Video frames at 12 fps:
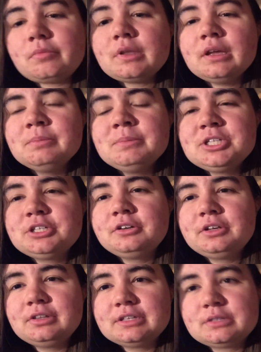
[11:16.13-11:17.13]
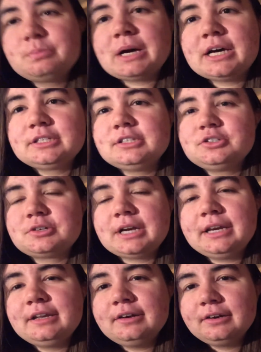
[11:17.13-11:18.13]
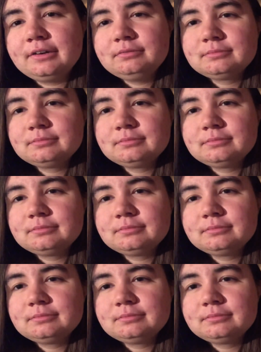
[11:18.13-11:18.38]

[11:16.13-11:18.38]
Let me show you this passage right here.